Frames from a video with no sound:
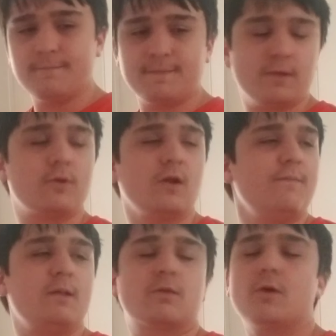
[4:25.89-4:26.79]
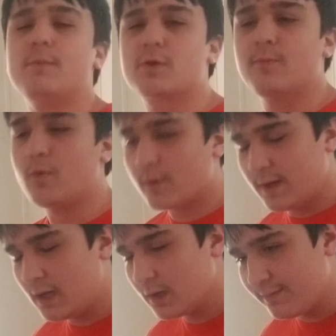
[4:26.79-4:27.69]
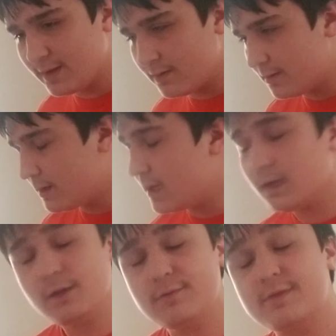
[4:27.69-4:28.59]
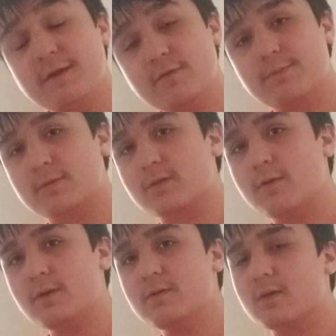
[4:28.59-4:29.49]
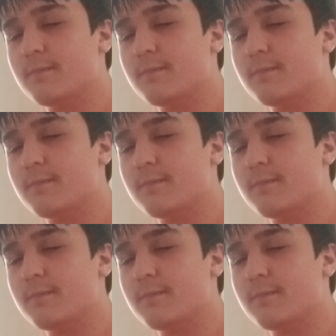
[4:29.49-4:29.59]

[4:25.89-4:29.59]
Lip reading: There could have been so much more. He could have used different personas.